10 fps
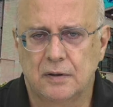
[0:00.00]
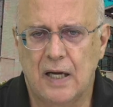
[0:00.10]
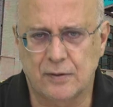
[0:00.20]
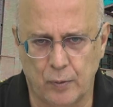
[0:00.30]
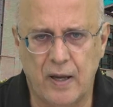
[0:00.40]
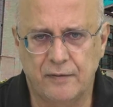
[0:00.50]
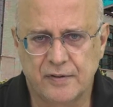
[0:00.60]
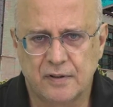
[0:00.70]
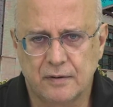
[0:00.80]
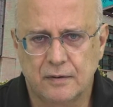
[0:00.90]
as
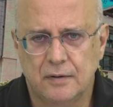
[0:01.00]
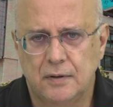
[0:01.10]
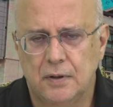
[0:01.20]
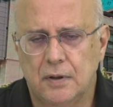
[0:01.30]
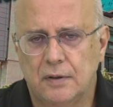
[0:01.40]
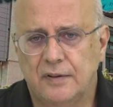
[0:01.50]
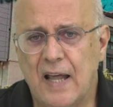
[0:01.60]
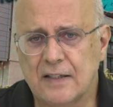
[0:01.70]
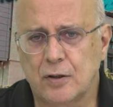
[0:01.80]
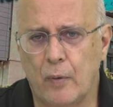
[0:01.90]
waves.
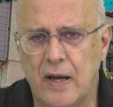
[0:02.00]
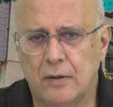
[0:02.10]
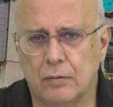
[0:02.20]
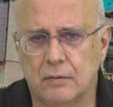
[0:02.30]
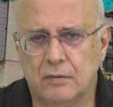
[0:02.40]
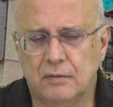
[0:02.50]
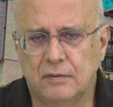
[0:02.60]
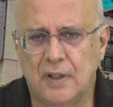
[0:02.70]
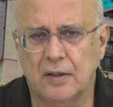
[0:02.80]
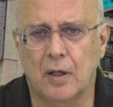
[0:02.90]
That's a way to
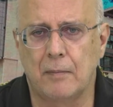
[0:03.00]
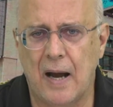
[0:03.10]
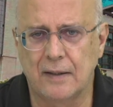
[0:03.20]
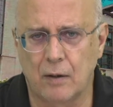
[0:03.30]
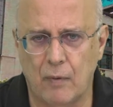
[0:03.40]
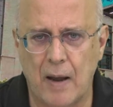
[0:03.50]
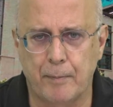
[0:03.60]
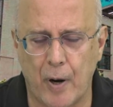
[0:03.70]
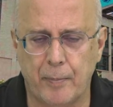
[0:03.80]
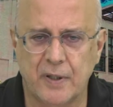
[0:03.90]
determine the right
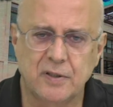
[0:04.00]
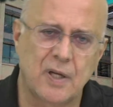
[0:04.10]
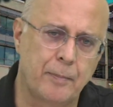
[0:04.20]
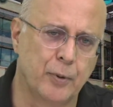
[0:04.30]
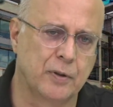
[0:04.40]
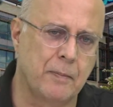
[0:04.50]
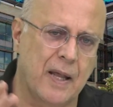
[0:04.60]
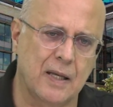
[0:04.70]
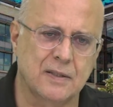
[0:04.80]
properties. I put many